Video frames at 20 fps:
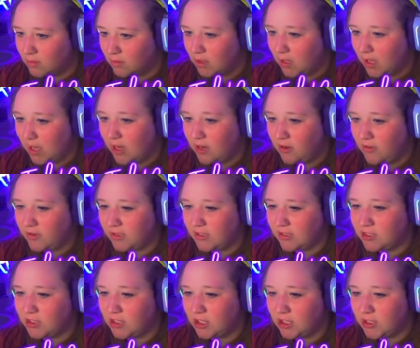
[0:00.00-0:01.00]
I don't think it's
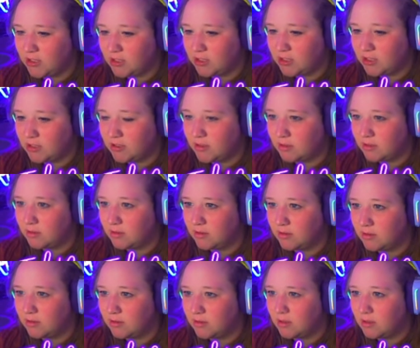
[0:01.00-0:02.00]
charged.
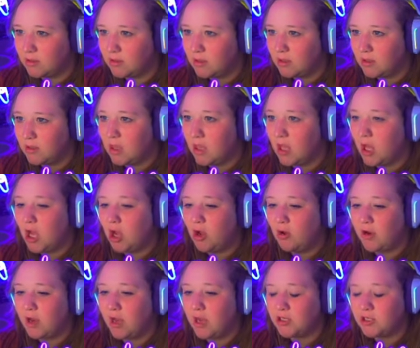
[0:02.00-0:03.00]
Oh,
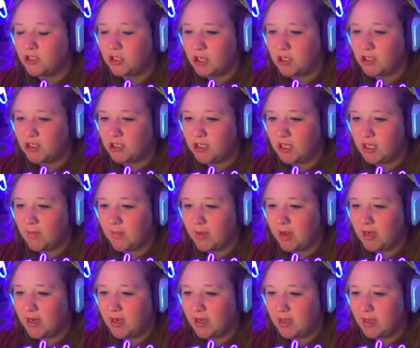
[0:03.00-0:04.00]
not charging. Am I
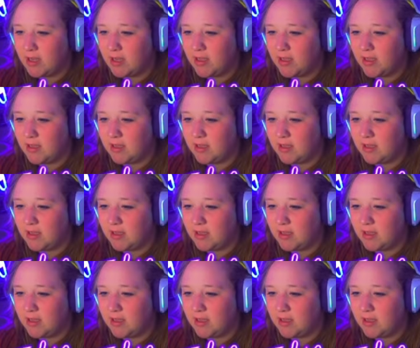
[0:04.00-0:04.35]
not in